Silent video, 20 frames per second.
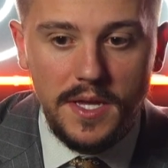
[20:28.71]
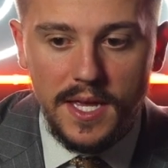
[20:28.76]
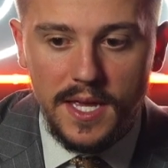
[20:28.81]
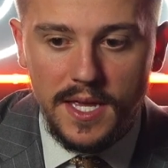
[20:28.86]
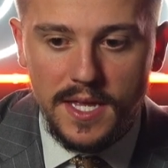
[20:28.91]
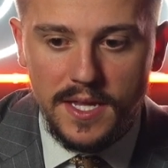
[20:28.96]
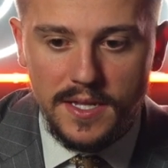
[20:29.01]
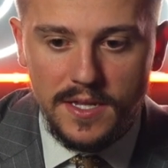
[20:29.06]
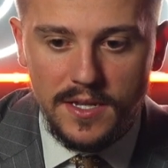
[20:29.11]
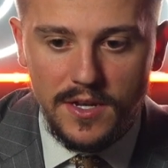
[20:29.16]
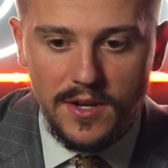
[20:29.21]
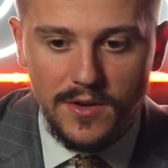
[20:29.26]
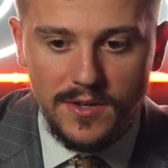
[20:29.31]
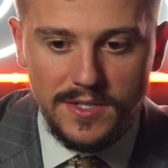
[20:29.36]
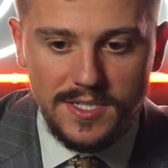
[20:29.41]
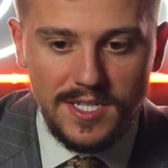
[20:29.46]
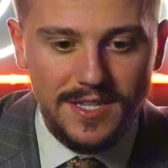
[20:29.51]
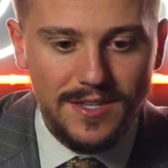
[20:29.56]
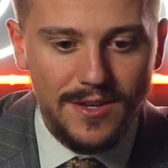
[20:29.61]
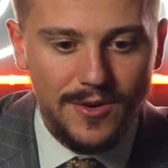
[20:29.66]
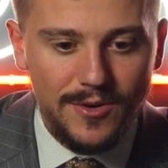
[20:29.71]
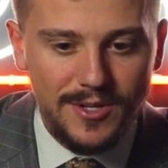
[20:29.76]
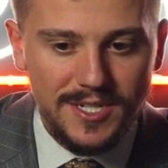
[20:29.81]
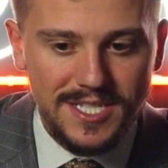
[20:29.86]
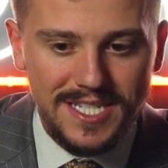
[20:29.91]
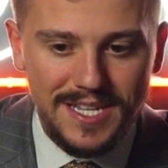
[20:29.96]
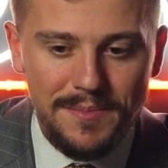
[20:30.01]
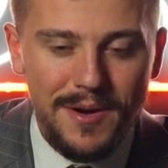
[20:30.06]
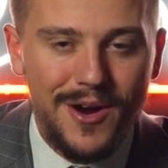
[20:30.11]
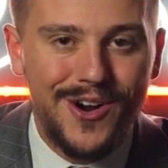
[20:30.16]
and it's always
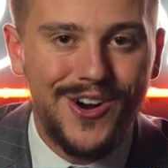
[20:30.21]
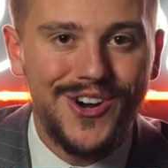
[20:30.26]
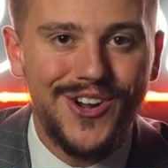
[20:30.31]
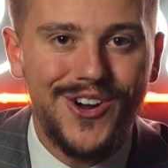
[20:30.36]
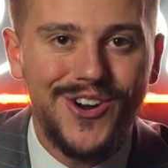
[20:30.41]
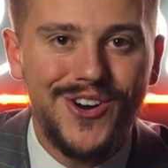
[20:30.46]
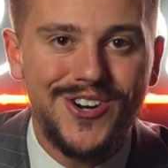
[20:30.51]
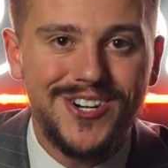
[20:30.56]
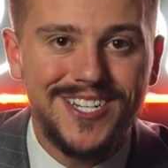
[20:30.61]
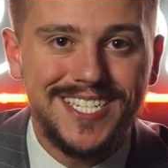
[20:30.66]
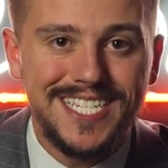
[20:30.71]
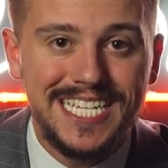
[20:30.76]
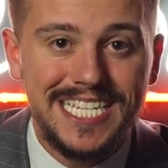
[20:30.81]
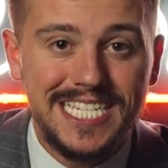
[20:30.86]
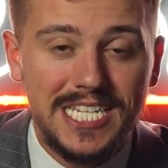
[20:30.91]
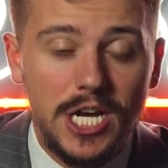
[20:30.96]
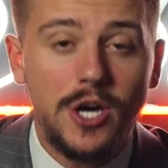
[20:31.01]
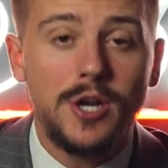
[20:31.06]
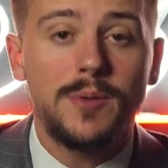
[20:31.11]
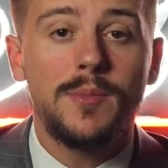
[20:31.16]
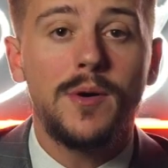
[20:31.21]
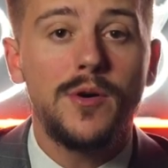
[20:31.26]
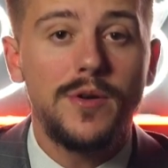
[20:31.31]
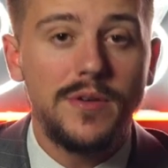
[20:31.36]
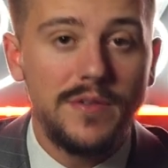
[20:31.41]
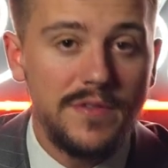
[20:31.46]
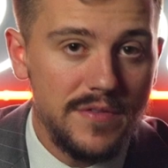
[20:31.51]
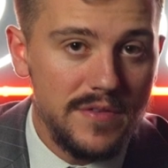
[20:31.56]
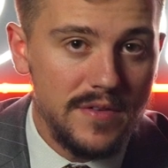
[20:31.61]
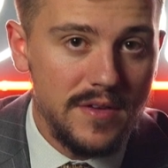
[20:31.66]
in my heart of hearts, is automotive.